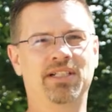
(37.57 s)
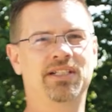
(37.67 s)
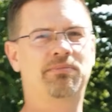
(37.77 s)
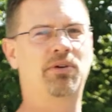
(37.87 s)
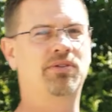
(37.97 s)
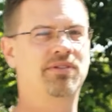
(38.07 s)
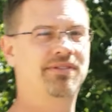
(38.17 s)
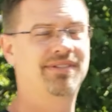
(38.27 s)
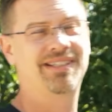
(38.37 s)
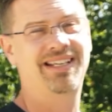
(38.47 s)

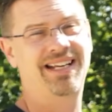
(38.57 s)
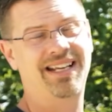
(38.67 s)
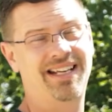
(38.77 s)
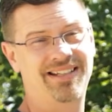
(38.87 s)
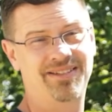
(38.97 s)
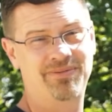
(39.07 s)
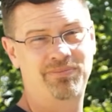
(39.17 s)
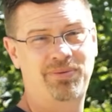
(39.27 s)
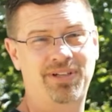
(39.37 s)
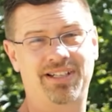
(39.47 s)
smokers and
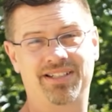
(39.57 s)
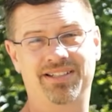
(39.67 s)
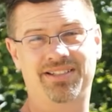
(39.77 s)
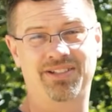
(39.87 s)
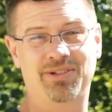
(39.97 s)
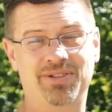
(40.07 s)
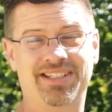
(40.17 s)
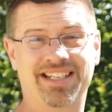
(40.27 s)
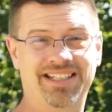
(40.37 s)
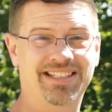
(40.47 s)
put it to use
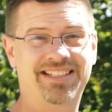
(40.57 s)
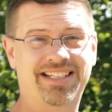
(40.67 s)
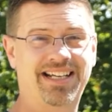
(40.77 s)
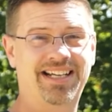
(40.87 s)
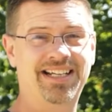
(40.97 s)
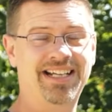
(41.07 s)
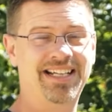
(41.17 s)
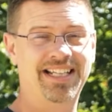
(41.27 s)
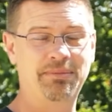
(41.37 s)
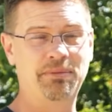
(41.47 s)
in this guy.
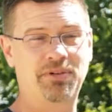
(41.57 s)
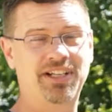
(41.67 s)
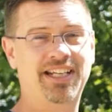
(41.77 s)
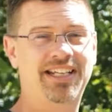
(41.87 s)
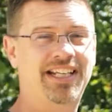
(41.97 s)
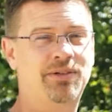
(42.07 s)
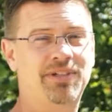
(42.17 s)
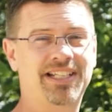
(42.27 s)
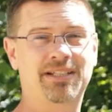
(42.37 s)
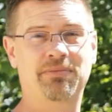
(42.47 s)
Let me bring you in here, we'll
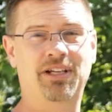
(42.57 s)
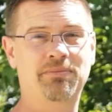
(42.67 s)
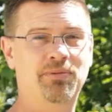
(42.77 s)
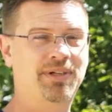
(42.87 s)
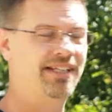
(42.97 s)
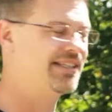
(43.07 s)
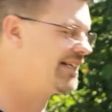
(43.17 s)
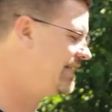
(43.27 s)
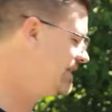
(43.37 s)
get some lump and we'll get this guy